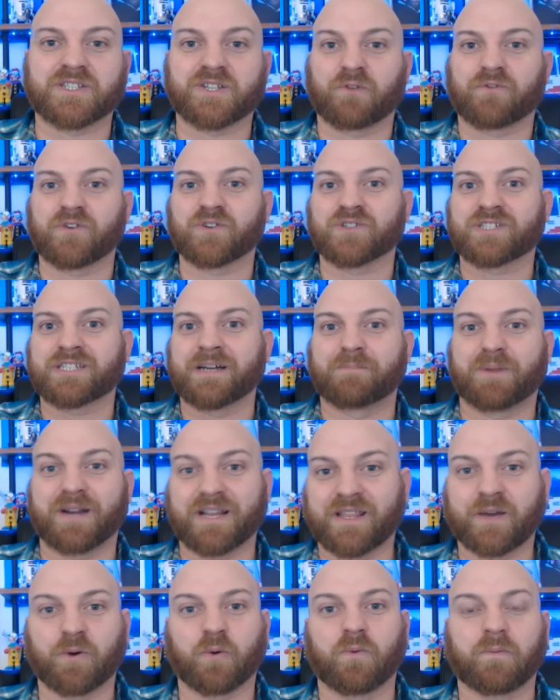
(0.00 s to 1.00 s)
So if you're somebody
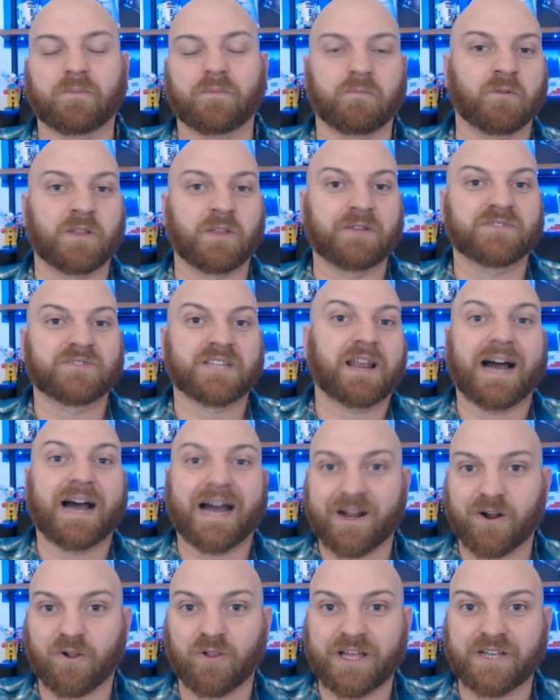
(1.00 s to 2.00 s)
that lives in
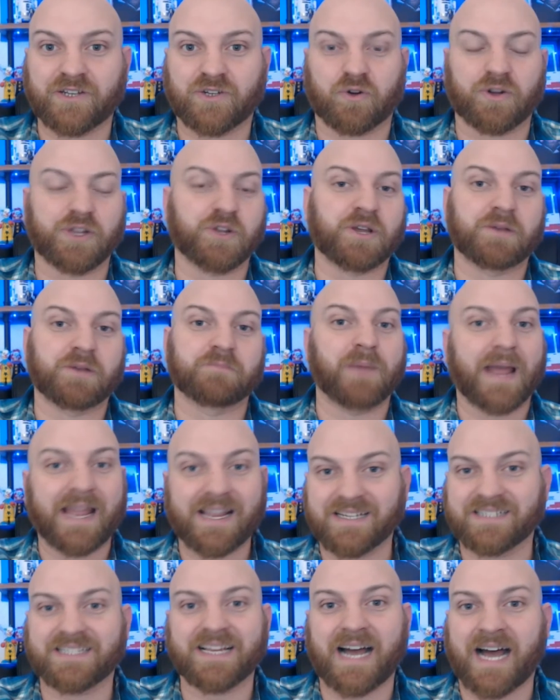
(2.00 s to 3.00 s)
Ireland or you can make
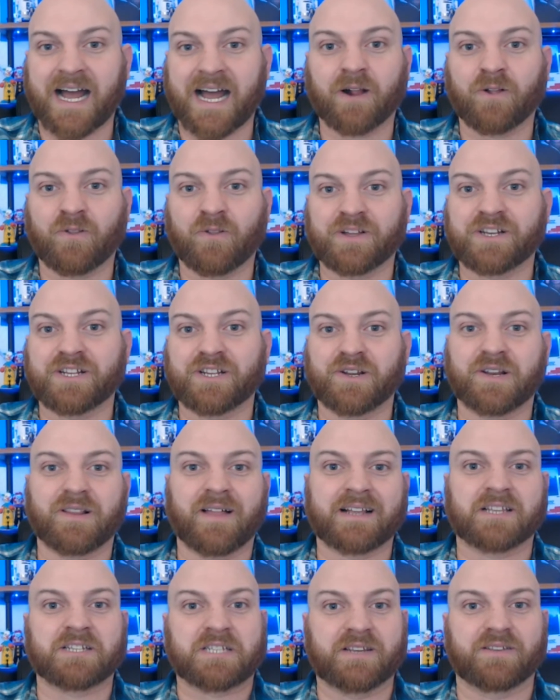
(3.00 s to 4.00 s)
it to Ireland and you'd
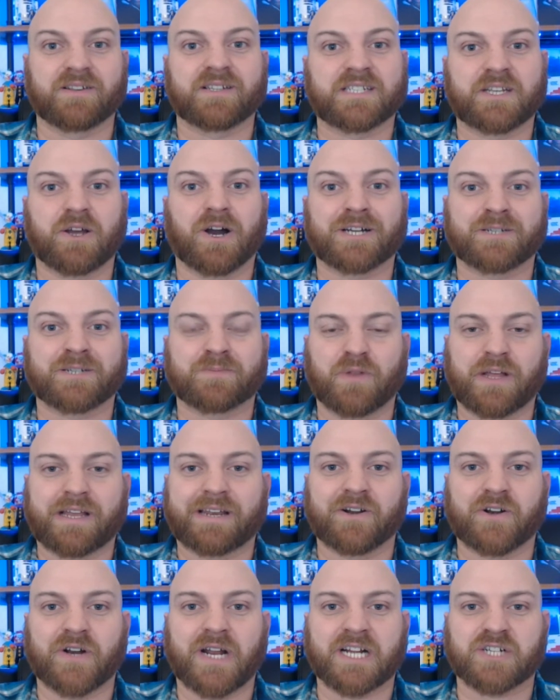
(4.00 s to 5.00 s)
like to see the Seahawks play an
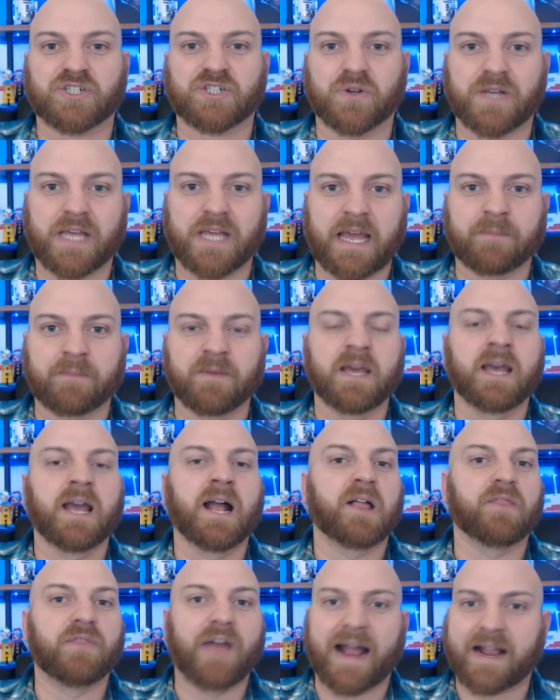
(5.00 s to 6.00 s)
international game,
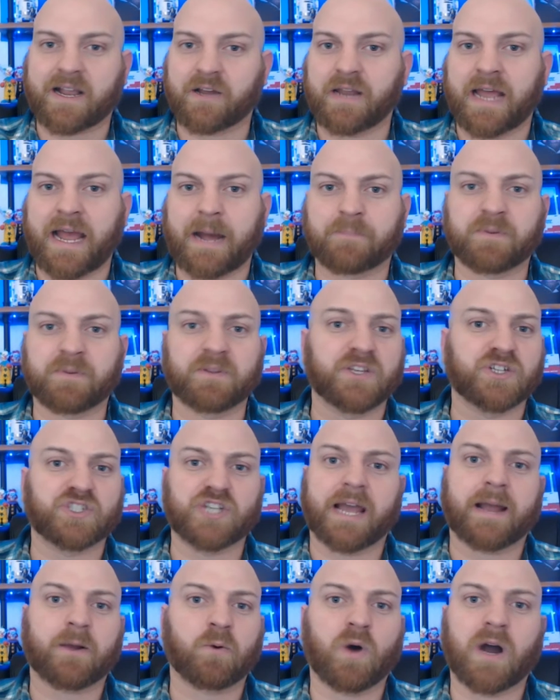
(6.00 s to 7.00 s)
that could happen. The
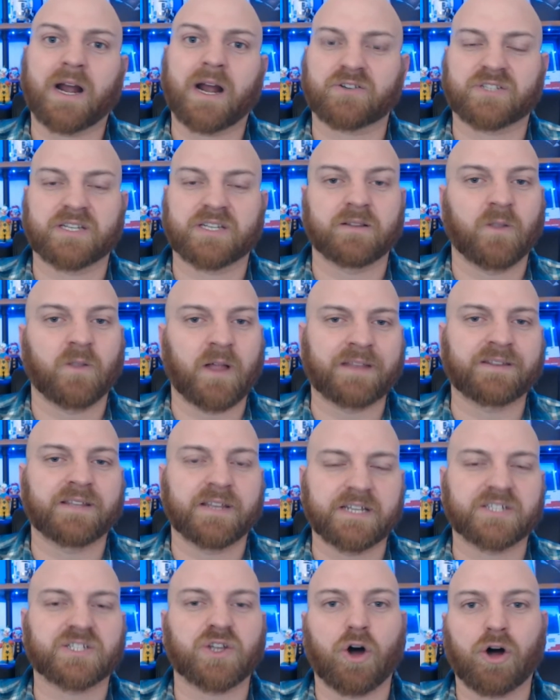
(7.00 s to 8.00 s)
Jaguars in London
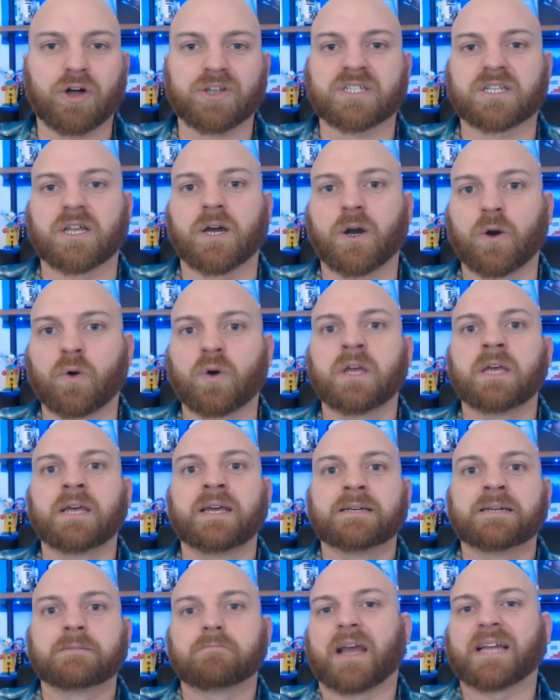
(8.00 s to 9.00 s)
is also
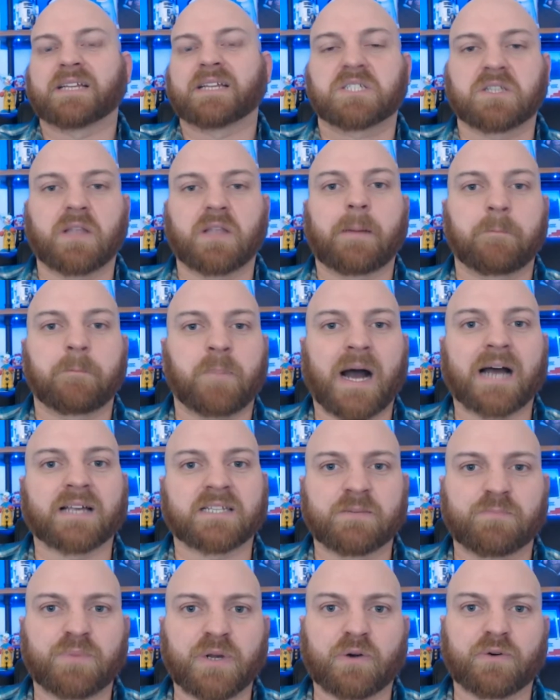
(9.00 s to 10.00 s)
a slim
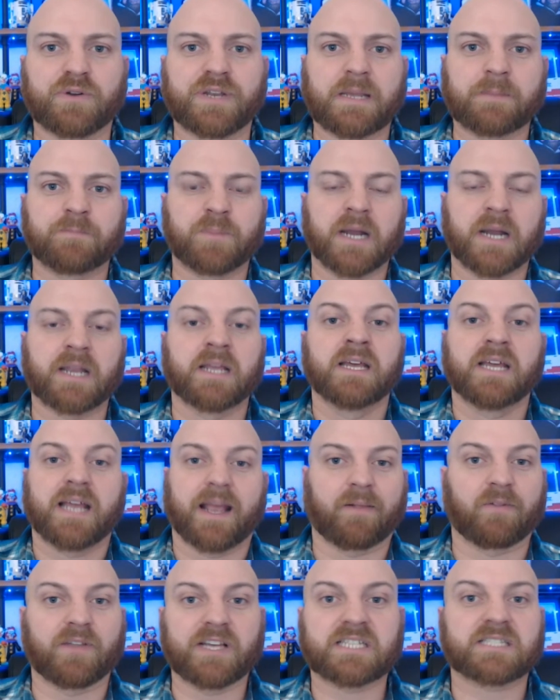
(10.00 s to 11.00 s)
possibility. But
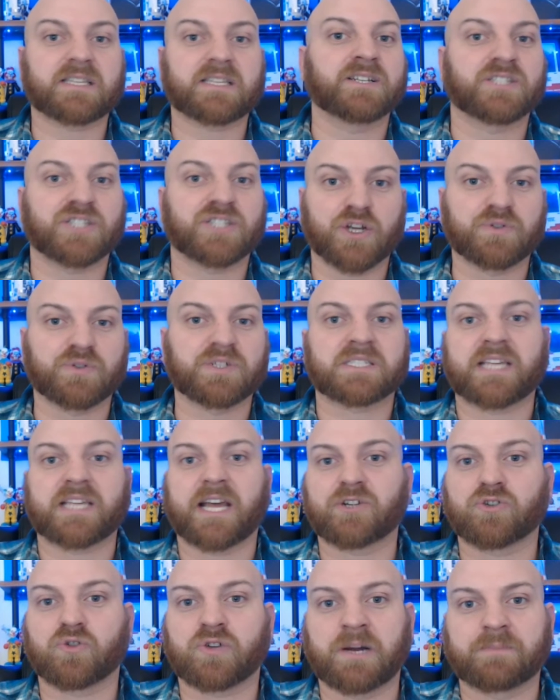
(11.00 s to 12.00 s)
at least until the
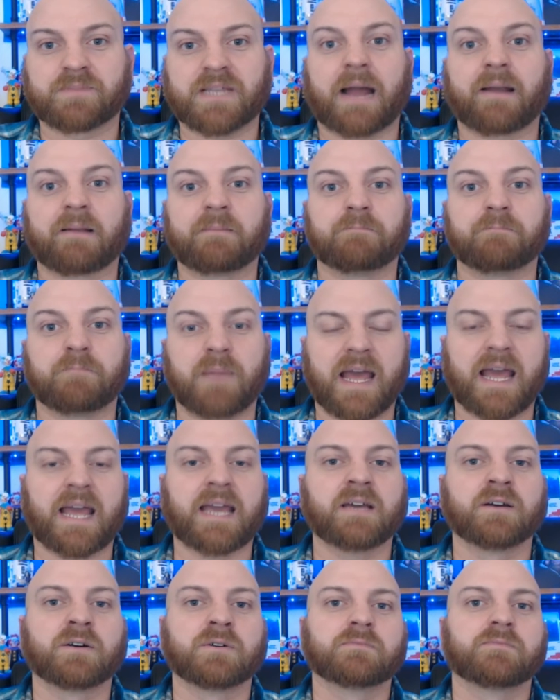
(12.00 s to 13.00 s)
schedule comes out in
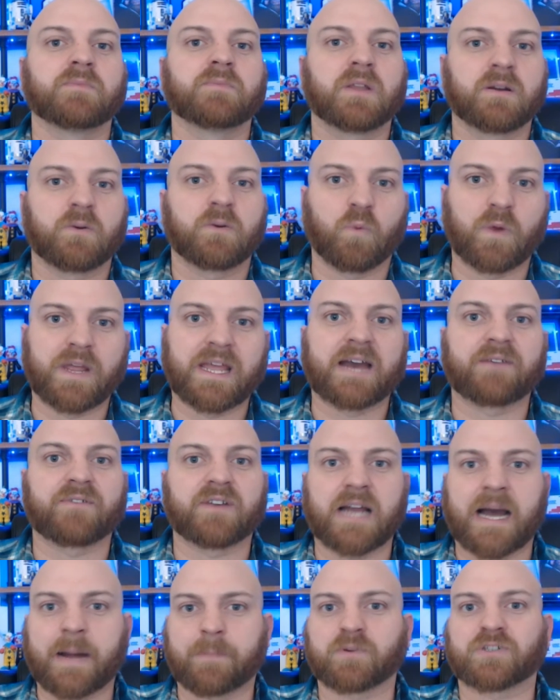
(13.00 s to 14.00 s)
May, we have an
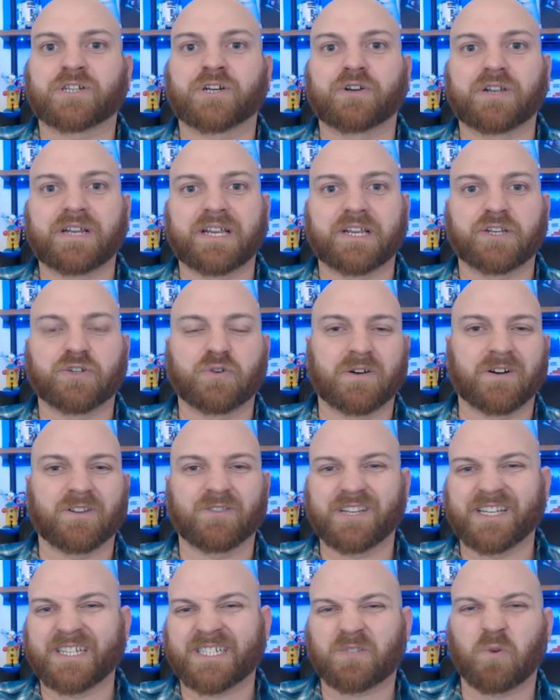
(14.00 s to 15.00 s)
opportunity to at
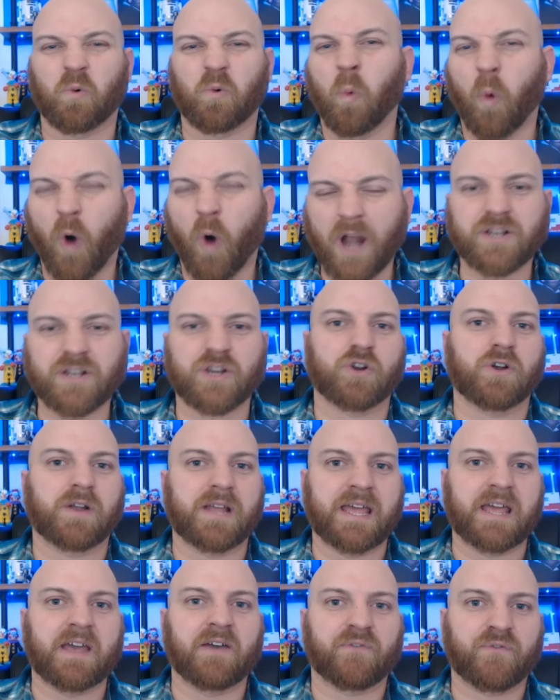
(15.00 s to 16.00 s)
least wonder
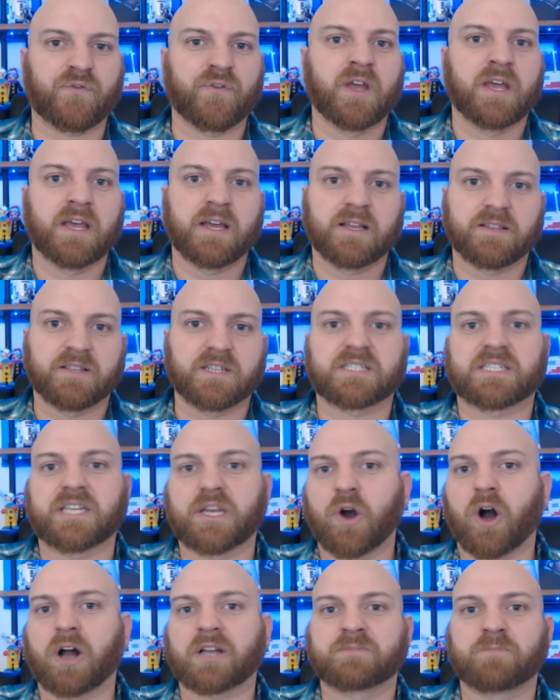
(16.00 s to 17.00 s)
if the
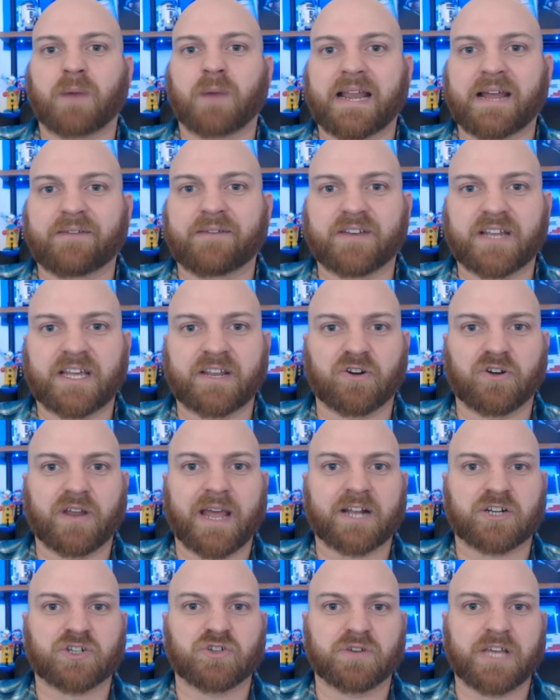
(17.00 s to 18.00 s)
Seahawks might have an
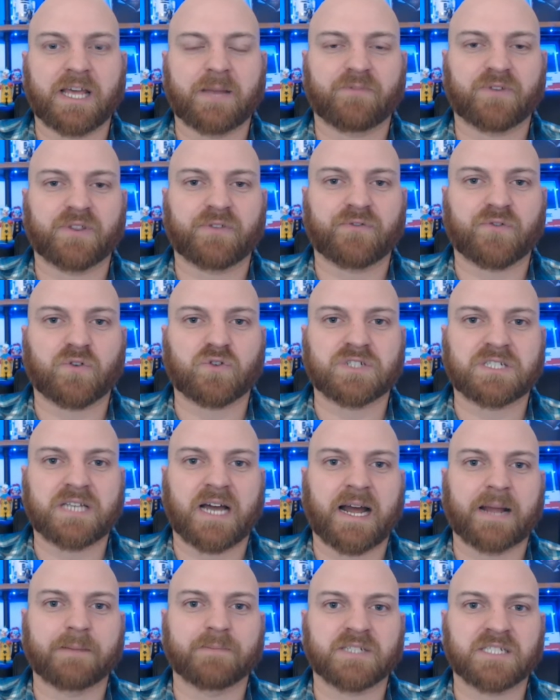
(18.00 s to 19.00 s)
international game for the first
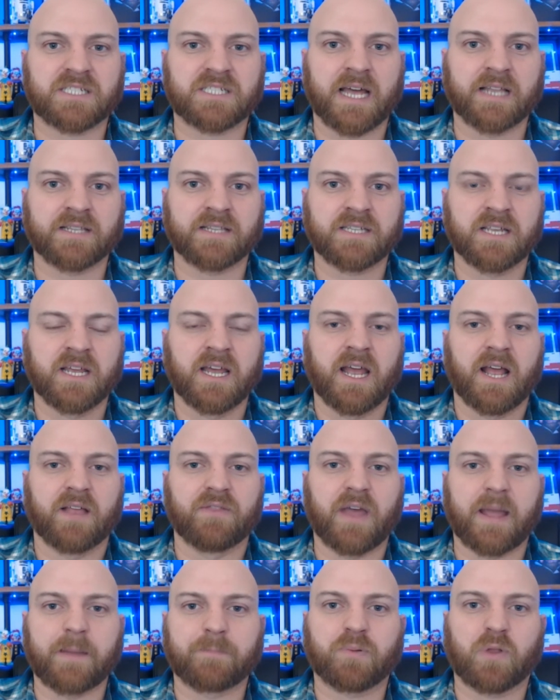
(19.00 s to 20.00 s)
time since
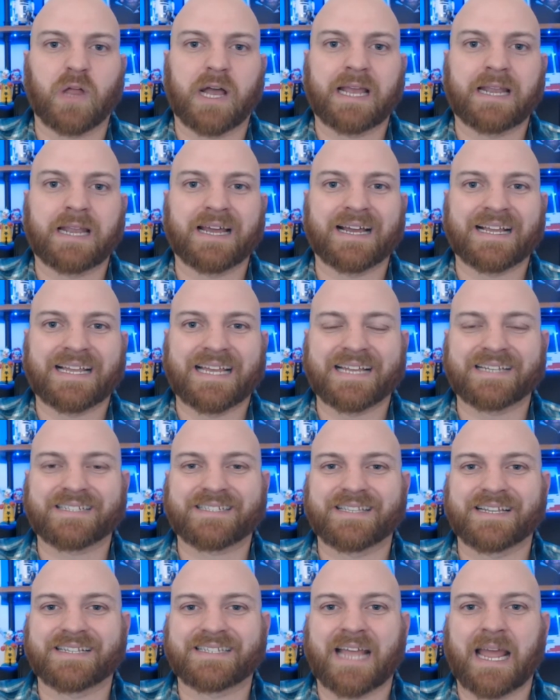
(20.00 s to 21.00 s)
they played against
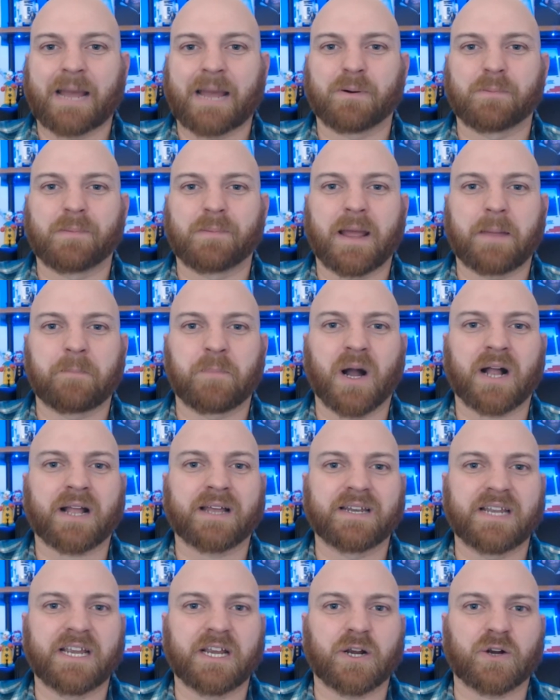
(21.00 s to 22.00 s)
the Tampa Bay
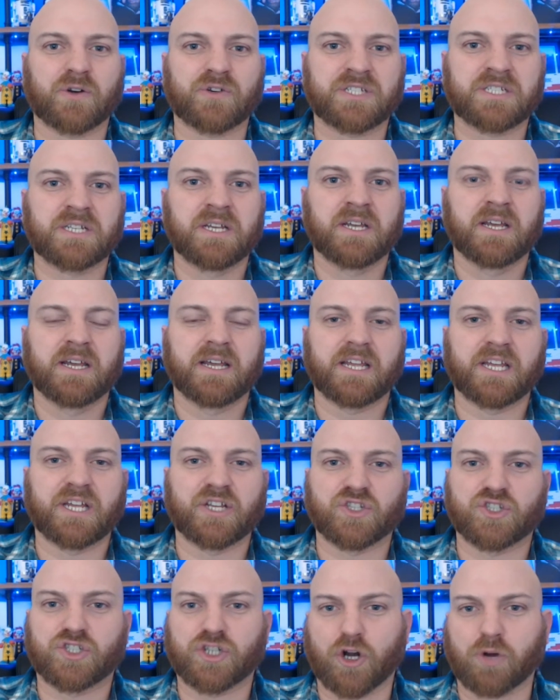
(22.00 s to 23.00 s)
Buccaneers
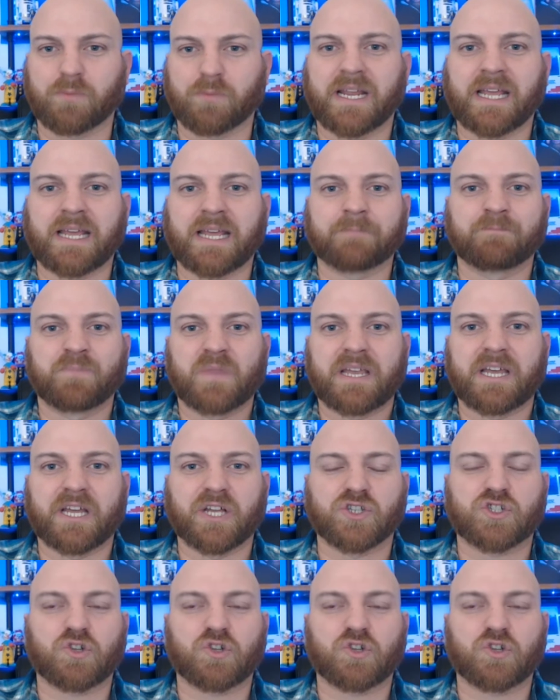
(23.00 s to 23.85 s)
in Germany in